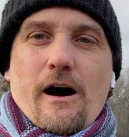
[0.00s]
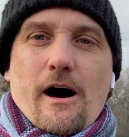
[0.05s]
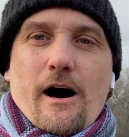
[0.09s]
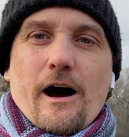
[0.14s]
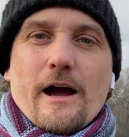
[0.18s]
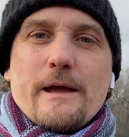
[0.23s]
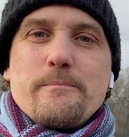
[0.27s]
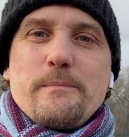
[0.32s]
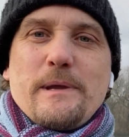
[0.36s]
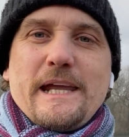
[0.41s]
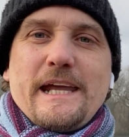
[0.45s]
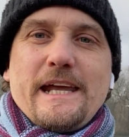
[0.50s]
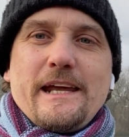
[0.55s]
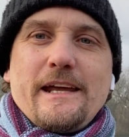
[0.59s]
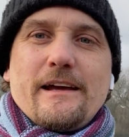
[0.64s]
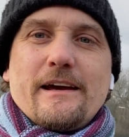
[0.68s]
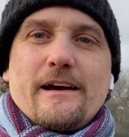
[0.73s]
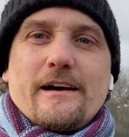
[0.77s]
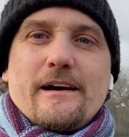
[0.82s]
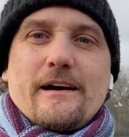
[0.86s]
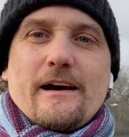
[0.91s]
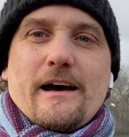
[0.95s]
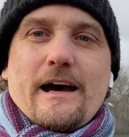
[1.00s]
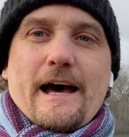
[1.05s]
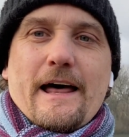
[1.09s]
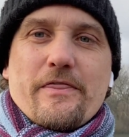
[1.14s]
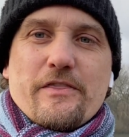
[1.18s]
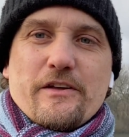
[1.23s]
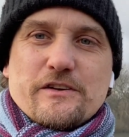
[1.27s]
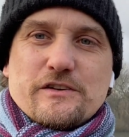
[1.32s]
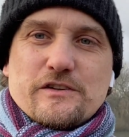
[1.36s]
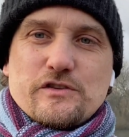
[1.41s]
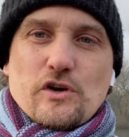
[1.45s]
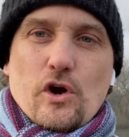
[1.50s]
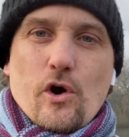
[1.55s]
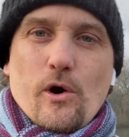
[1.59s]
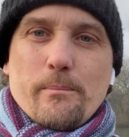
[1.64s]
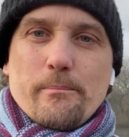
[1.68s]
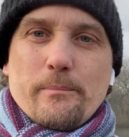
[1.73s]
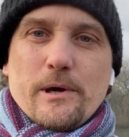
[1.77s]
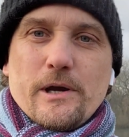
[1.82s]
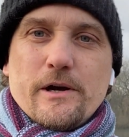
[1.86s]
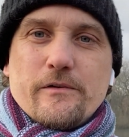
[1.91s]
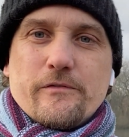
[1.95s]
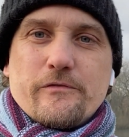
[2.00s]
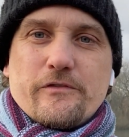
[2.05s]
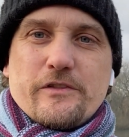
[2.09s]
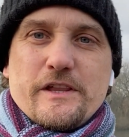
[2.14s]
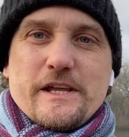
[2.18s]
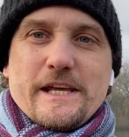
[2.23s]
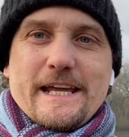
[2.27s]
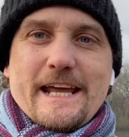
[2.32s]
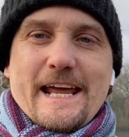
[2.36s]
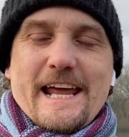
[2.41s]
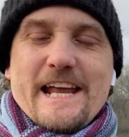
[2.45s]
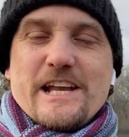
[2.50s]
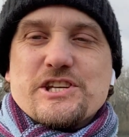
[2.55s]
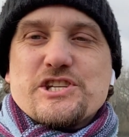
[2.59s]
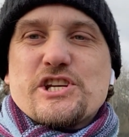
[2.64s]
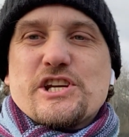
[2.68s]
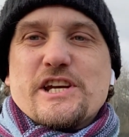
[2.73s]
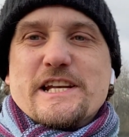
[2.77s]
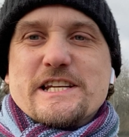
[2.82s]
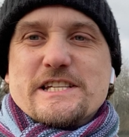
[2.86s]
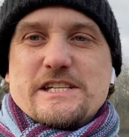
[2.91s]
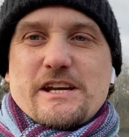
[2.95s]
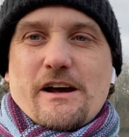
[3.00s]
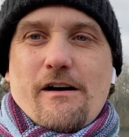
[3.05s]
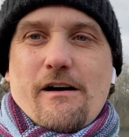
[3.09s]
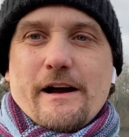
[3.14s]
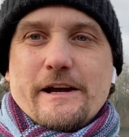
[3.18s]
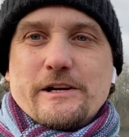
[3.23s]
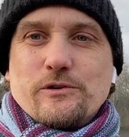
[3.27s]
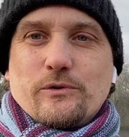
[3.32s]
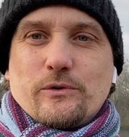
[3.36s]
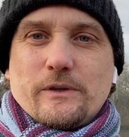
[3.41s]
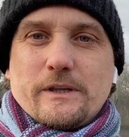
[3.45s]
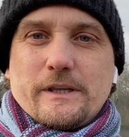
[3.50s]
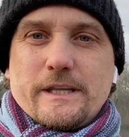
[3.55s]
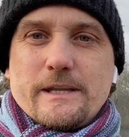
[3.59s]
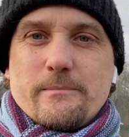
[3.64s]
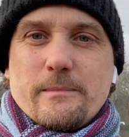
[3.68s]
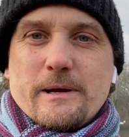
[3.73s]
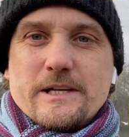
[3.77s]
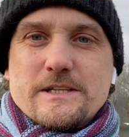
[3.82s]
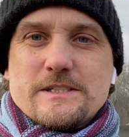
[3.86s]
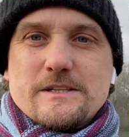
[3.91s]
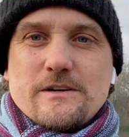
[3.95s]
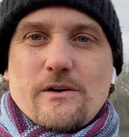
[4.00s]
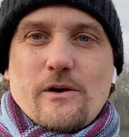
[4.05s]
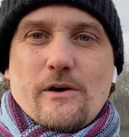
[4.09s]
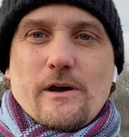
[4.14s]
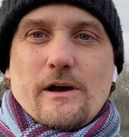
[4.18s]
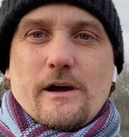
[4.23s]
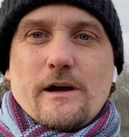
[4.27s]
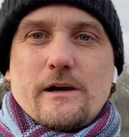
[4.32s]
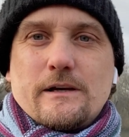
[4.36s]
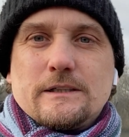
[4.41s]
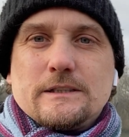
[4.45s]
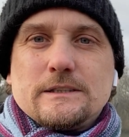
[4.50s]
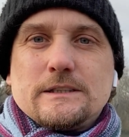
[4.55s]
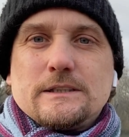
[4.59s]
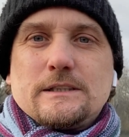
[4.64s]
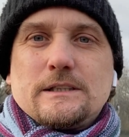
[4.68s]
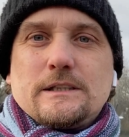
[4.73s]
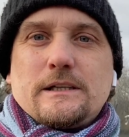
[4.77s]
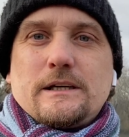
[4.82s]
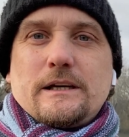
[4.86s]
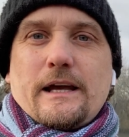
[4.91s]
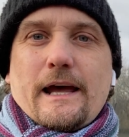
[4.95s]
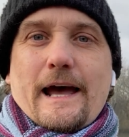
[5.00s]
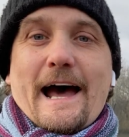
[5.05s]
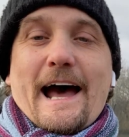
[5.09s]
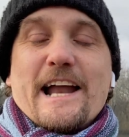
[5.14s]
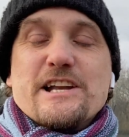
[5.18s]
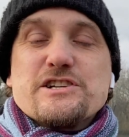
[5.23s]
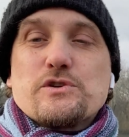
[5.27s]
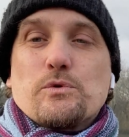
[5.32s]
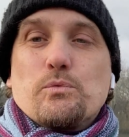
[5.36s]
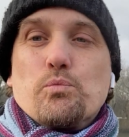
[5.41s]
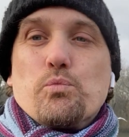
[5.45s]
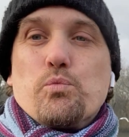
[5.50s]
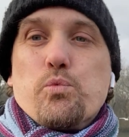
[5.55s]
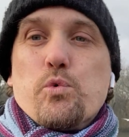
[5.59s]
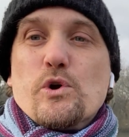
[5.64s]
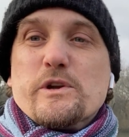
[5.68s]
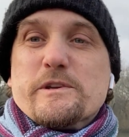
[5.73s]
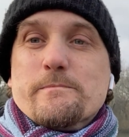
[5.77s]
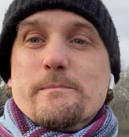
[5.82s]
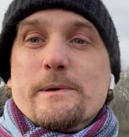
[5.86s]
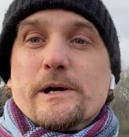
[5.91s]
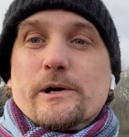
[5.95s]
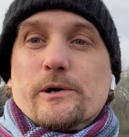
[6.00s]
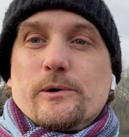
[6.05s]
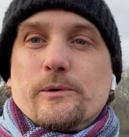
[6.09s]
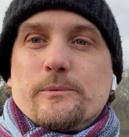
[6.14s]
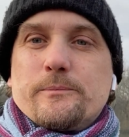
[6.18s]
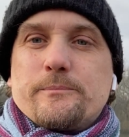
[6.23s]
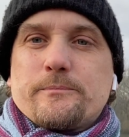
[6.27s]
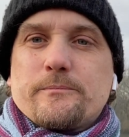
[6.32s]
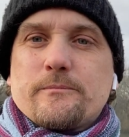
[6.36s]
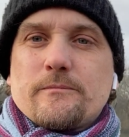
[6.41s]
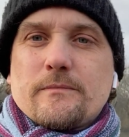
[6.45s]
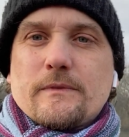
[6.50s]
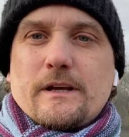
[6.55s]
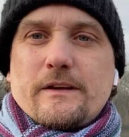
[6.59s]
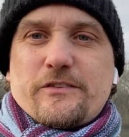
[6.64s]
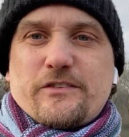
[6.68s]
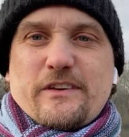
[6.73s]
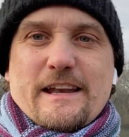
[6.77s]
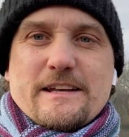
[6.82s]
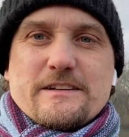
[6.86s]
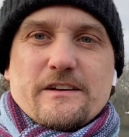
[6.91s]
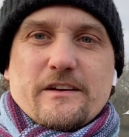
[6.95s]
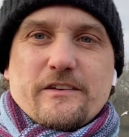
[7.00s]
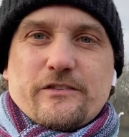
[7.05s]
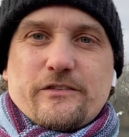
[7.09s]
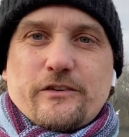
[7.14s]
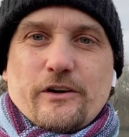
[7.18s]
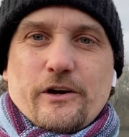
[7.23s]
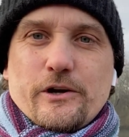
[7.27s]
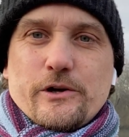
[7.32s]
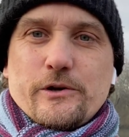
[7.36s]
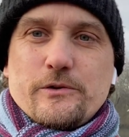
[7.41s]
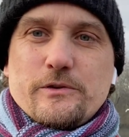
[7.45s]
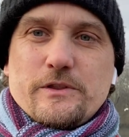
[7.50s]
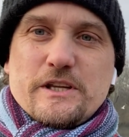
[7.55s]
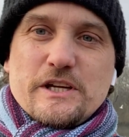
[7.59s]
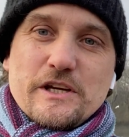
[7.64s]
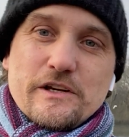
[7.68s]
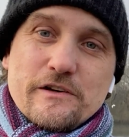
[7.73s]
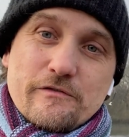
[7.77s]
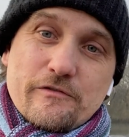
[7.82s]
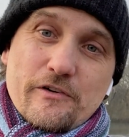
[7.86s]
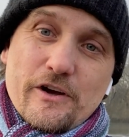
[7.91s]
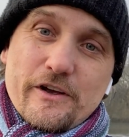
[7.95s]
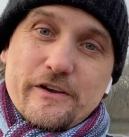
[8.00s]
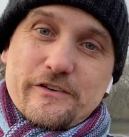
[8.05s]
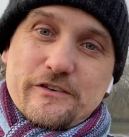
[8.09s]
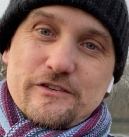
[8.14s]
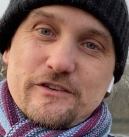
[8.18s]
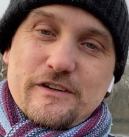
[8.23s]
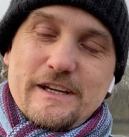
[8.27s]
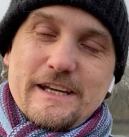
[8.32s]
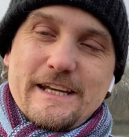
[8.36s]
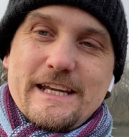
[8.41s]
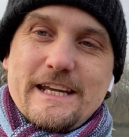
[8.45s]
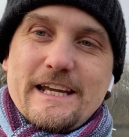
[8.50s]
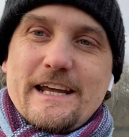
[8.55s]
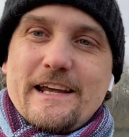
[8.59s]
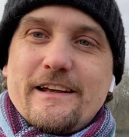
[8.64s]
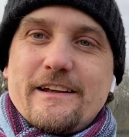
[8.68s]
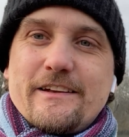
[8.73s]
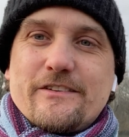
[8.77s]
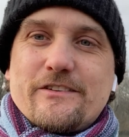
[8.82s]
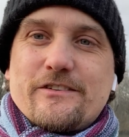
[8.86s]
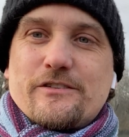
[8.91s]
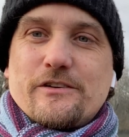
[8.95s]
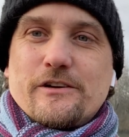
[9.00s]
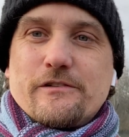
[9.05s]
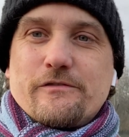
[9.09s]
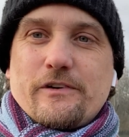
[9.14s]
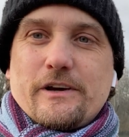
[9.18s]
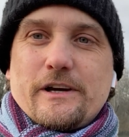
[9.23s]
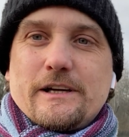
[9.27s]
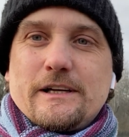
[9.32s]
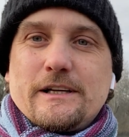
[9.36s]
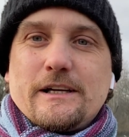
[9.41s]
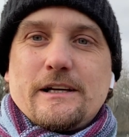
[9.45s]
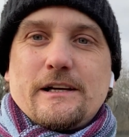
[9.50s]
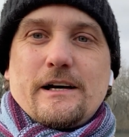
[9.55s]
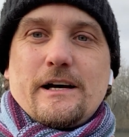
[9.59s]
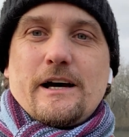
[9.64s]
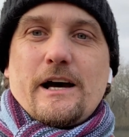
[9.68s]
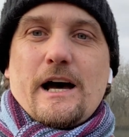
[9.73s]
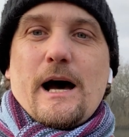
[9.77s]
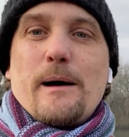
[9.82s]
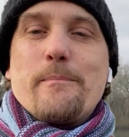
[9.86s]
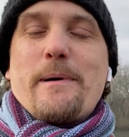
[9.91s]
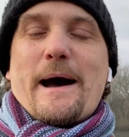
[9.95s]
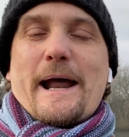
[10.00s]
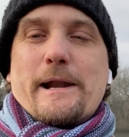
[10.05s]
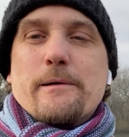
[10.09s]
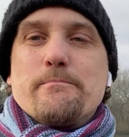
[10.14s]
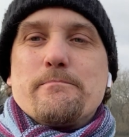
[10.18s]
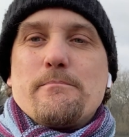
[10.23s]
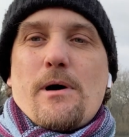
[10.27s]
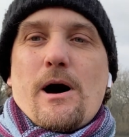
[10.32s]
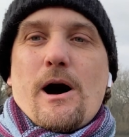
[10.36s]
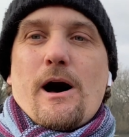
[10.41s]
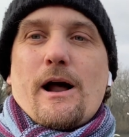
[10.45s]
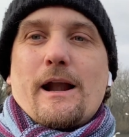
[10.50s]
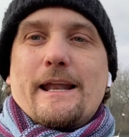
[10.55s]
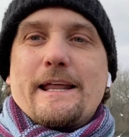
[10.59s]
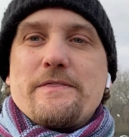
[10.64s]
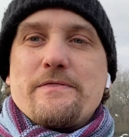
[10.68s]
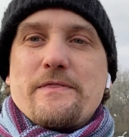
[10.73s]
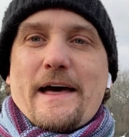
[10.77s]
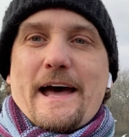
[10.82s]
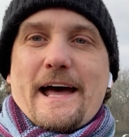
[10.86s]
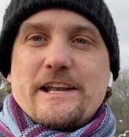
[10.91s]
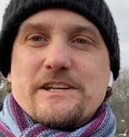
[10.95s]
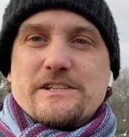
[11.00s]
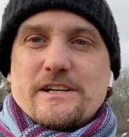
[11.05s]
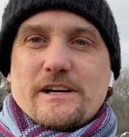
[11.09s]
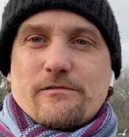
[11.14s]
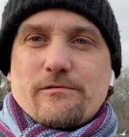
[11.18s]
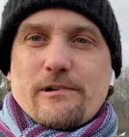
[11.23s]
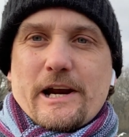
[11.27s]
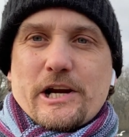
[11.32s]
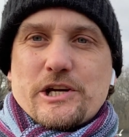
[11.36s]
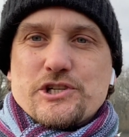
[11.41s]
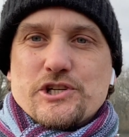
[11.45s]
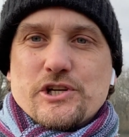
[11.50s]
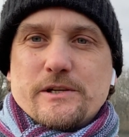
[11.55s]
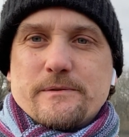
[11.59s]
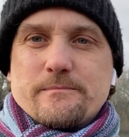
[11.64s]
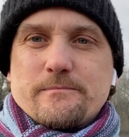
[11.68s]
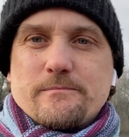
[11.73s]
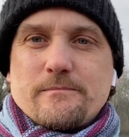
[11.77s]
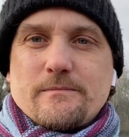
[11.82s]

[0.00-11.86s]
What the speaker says: I'm here at the top of the Itchen tidal limit at Woodmill Centre. So the university is sort of about a mile in that direction.